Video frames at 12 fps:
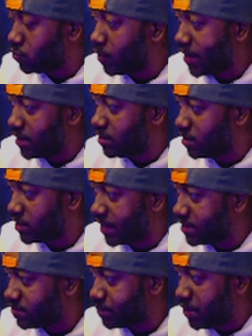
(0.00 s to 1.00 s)
win
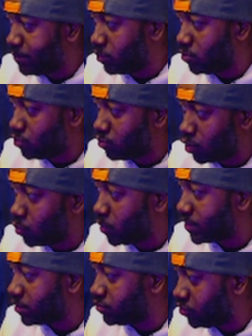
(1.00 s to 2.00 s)
against people who know
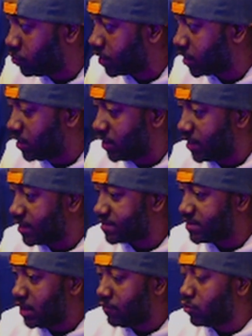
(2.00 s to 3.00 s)
what they're doing.
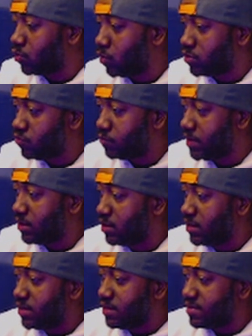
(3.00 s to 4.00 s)
It's never going to be
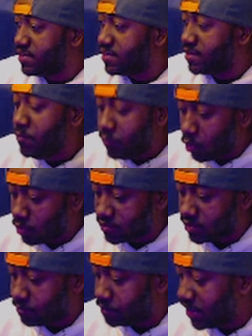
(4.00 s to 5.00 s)
simple
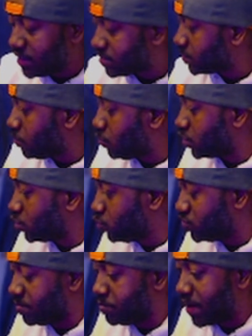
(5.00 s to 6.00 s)
to beat someone
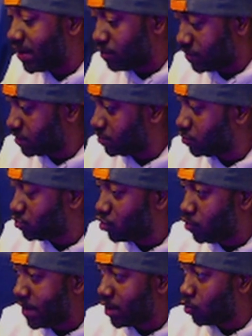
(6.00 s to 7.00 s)
who's better than you,
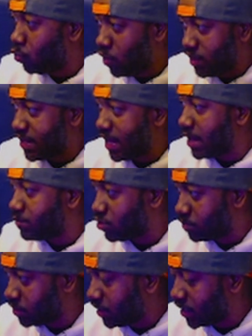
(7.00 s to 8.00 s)
no matter what game
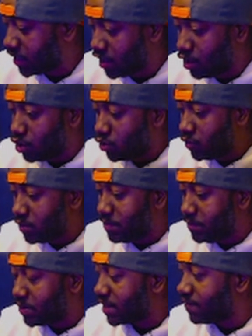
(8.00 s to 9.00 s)
you're playing. You could
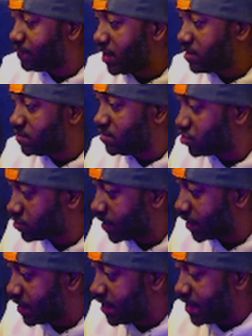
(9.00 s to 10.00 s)
be playing Fantasy
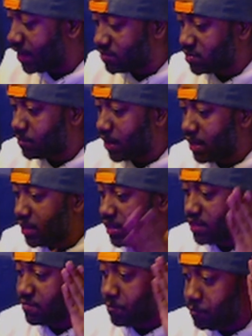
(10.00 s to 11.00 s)
Strike. If somebody
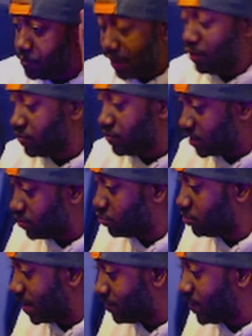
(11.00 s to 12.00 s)
is better than
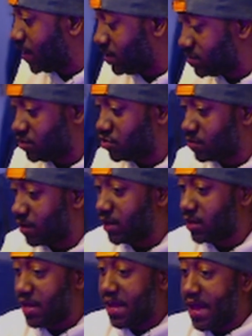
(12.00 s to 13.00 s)
you at Fantasy
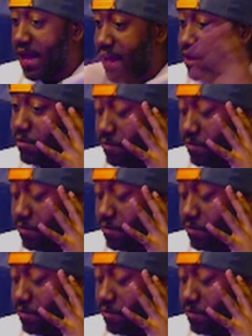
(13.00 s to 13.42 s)
Strike and